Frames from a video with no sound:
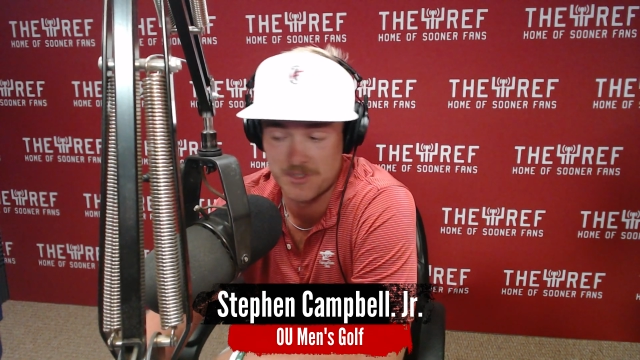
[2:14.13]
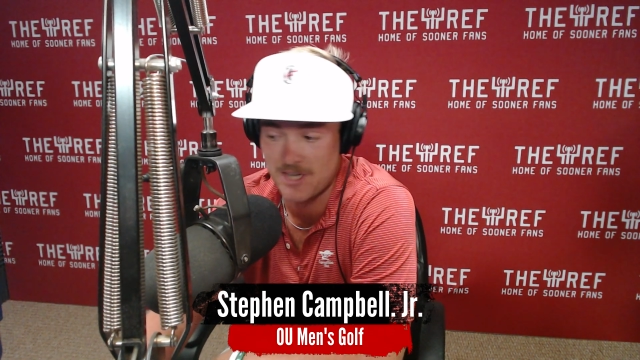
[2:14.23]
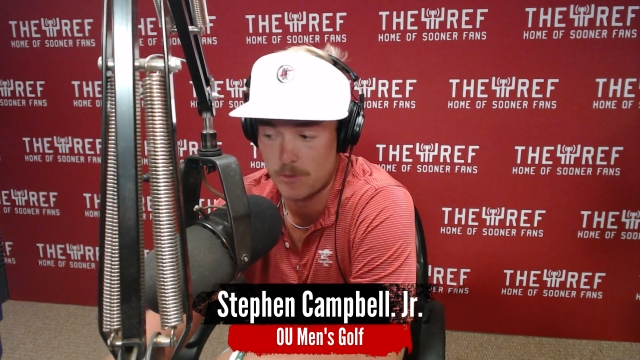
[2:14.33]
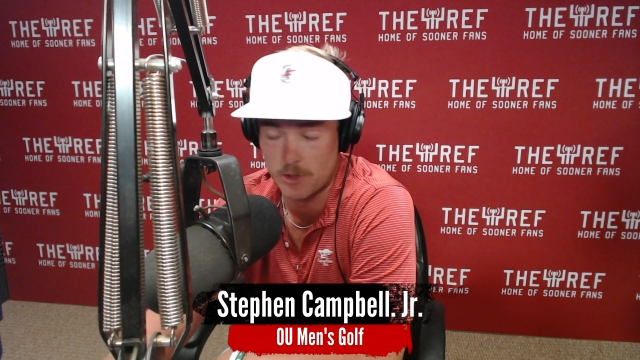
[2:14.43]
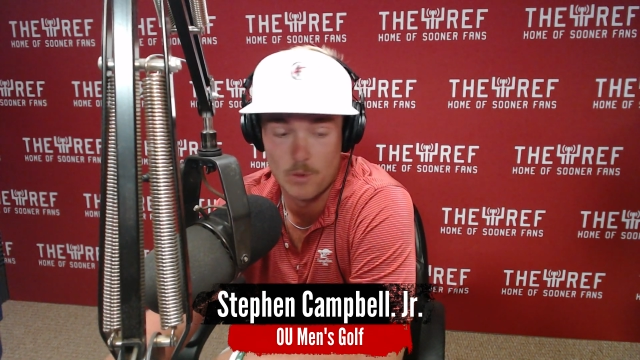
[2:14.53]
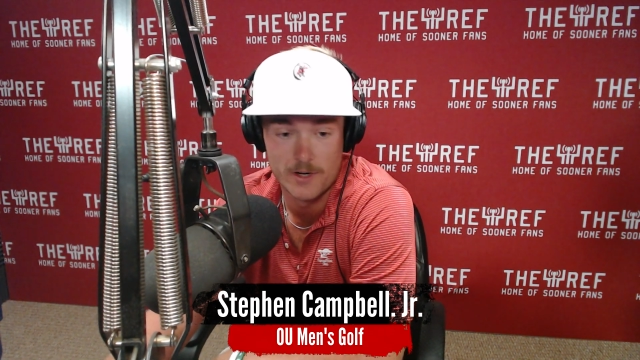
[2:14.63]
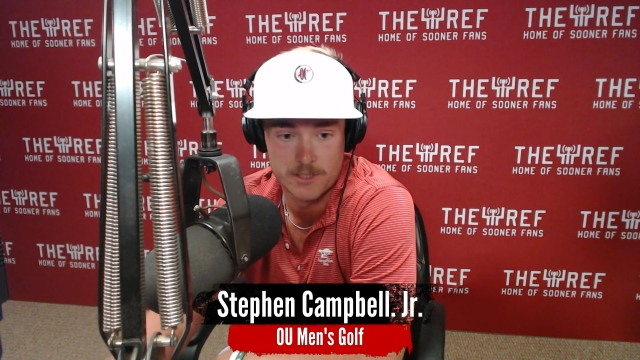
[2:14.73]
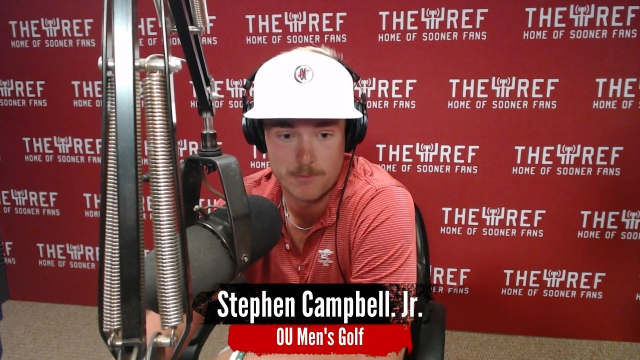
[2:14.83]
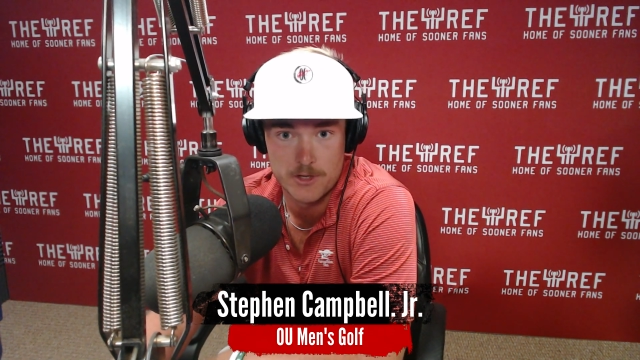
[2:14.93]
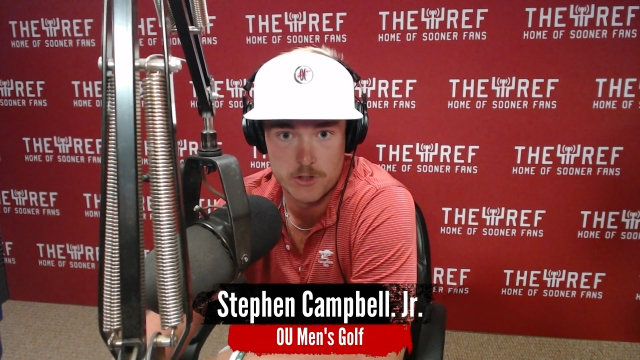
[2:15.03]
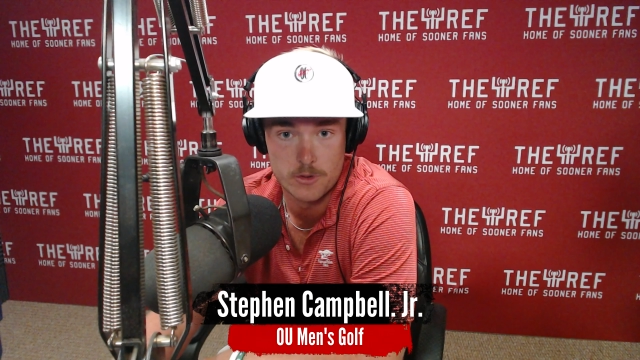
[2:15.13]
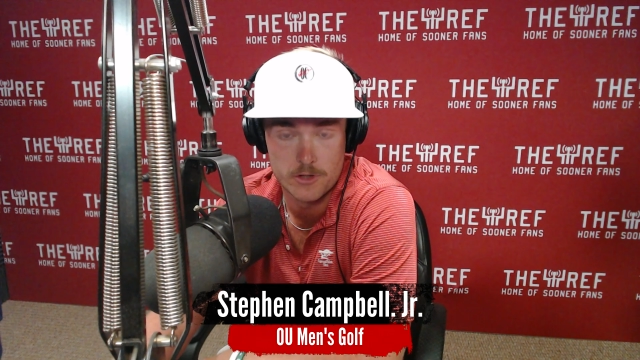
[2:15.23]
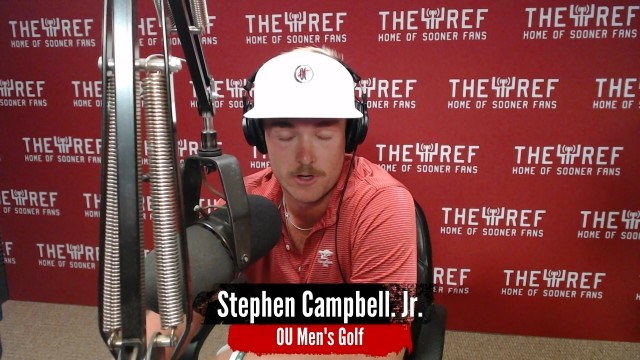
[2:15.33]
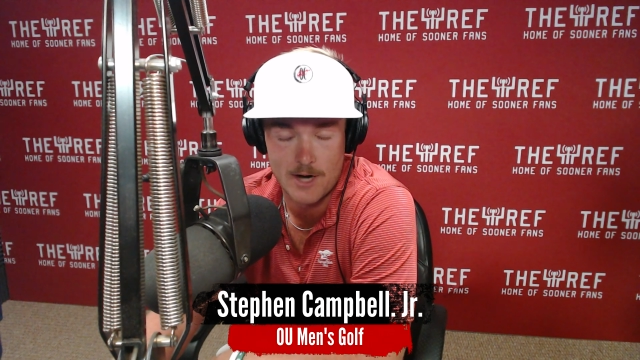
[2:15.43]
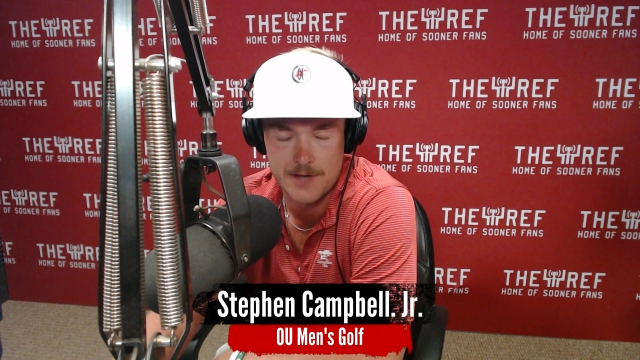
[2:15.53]
summer going into my
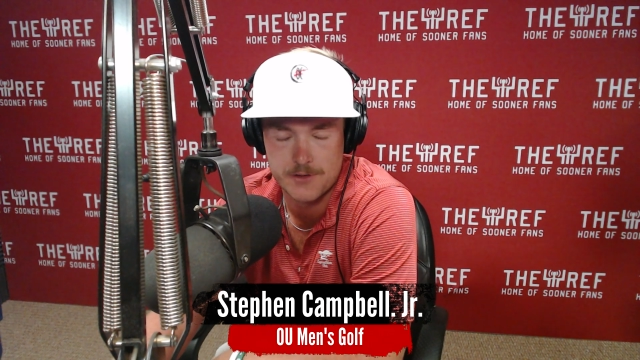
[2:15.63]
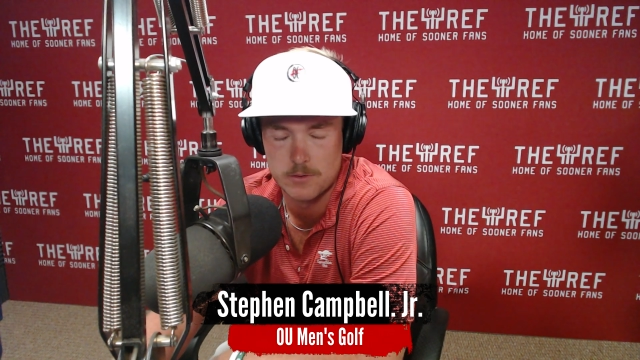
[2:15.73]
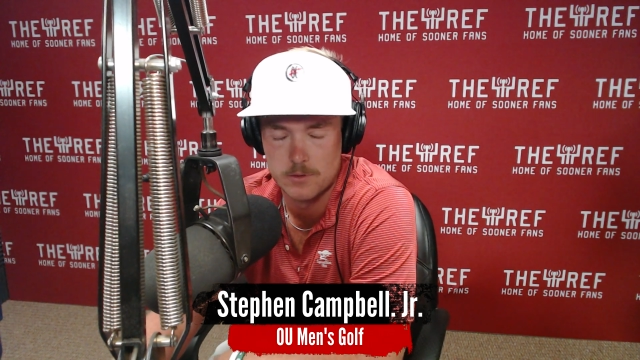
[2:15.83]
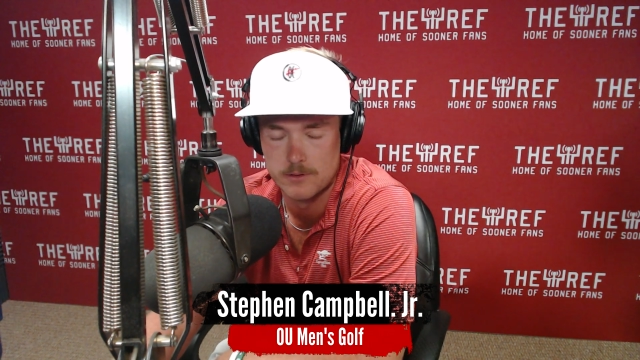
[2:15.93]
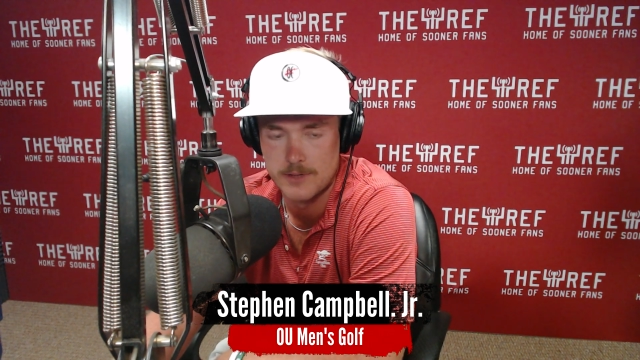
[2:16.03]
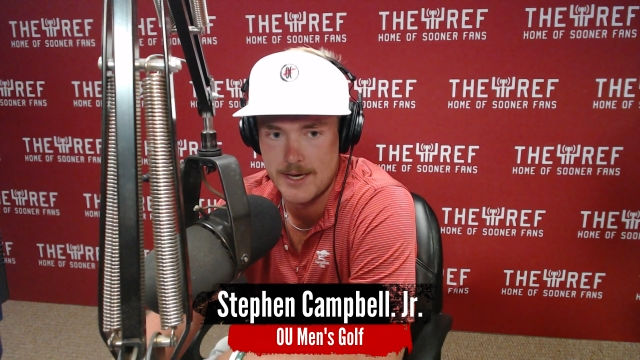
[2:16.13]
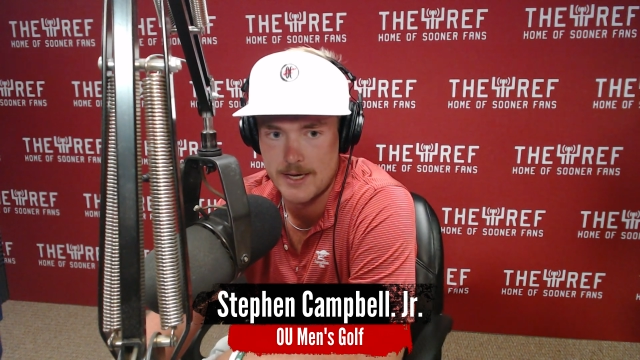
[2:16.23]
junior year of high school.